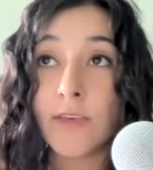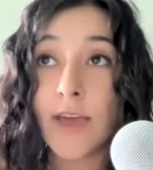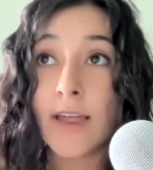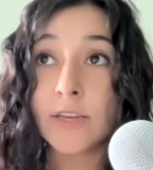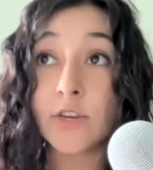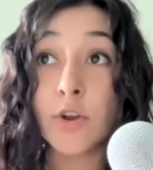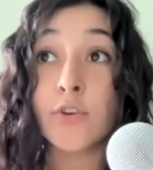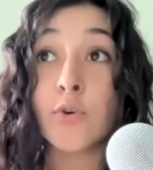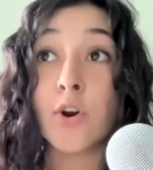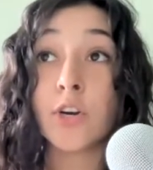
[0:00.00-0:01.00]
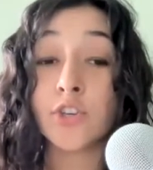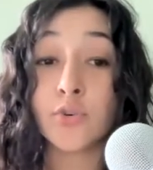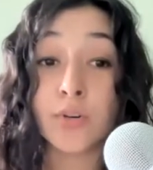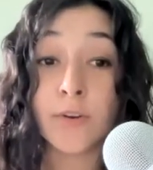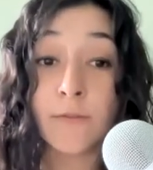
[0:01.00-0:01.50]
that, you know, your
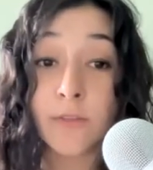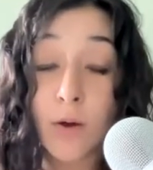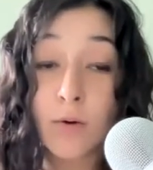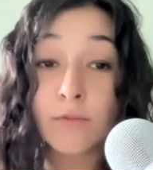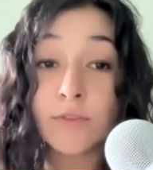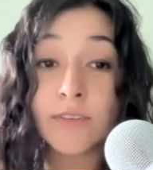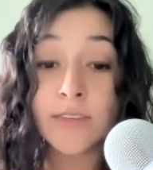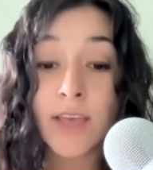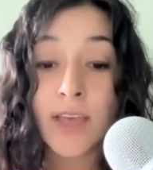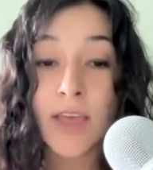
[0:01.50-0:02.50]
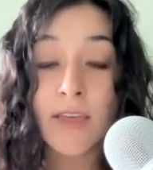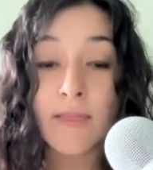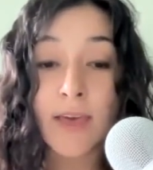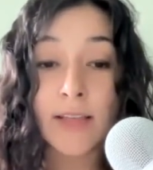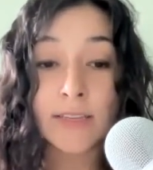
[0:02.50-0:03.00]
short flows
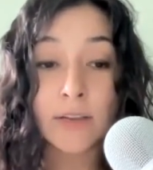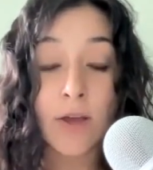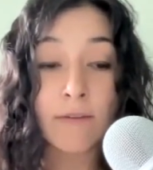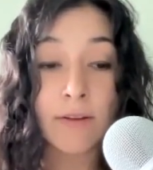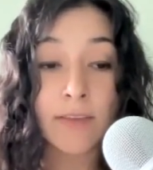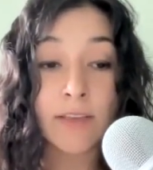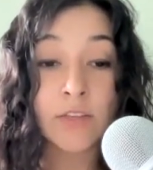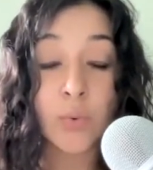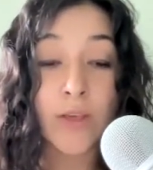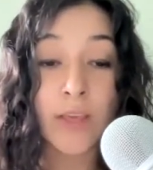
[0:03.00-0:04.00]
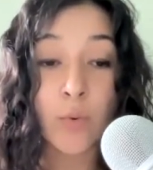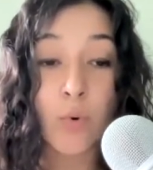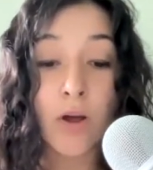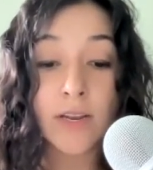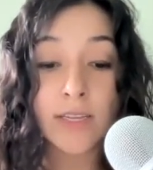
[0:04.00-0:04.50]
and that, you know, everything is the way that you
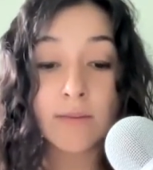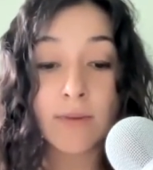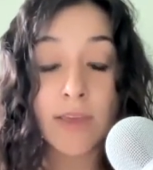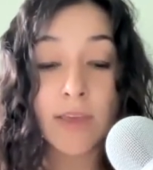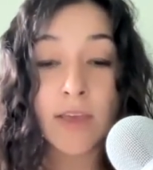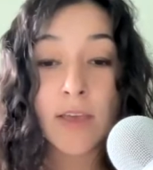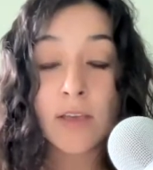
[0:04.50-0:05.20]
want it to be.